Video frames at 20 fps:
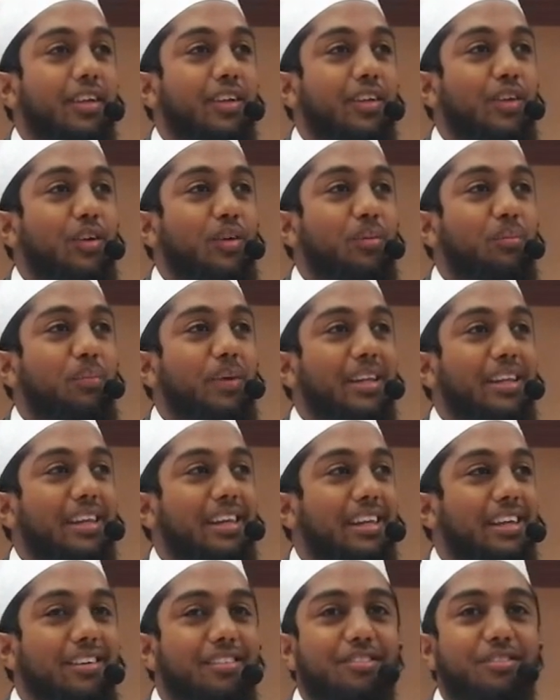you know. But
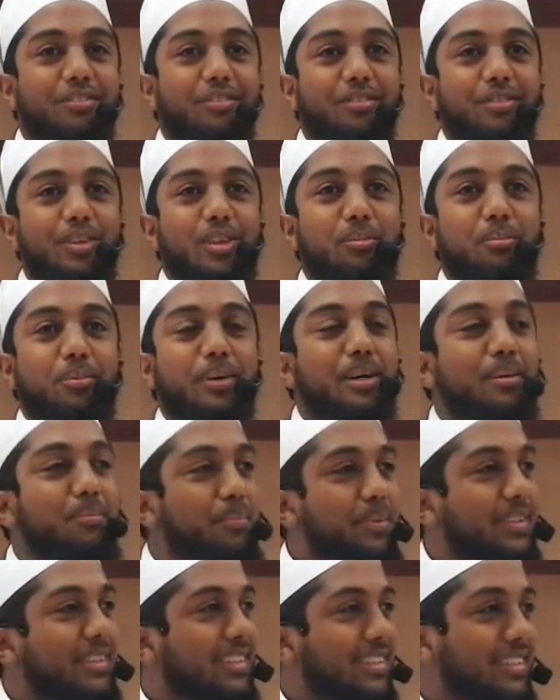live with
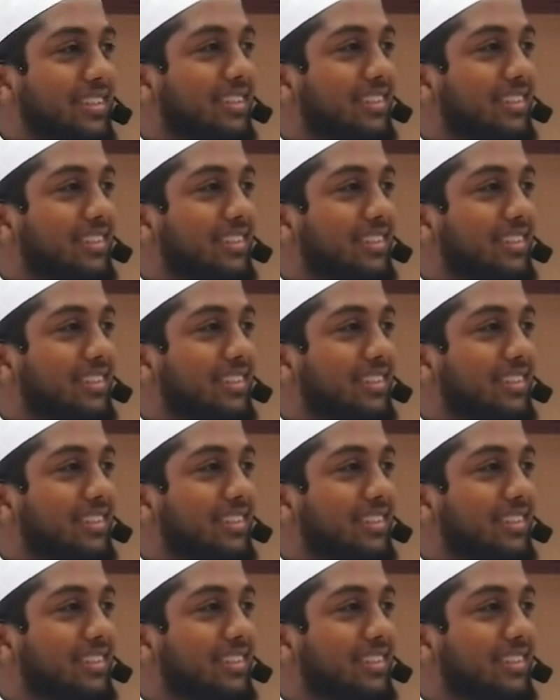purpose,